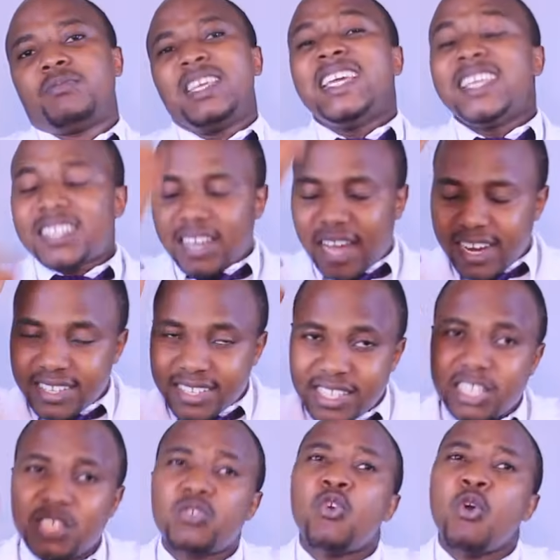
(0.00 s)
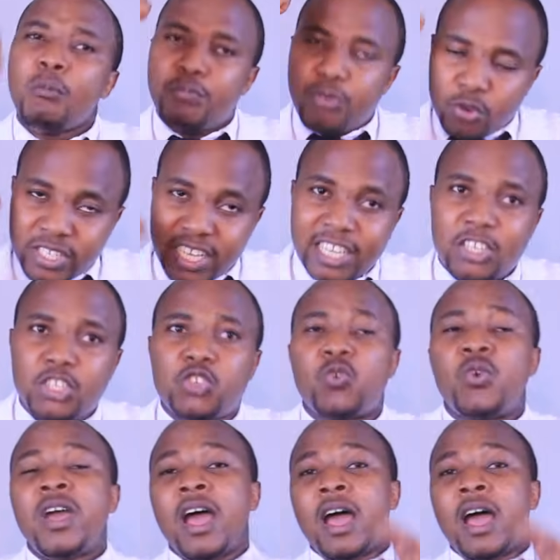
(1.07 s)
It can still protect you.